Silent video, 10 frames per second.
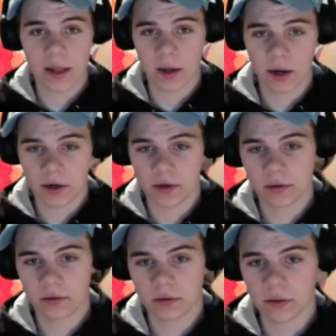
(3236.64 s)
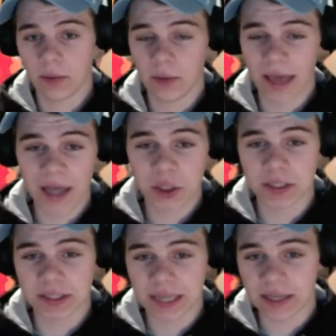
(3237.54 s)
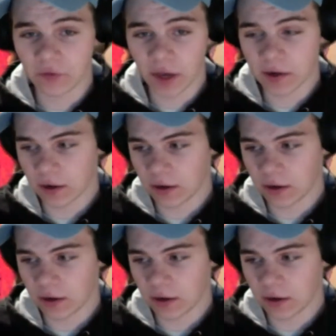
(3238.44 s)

her that we actually did invite her.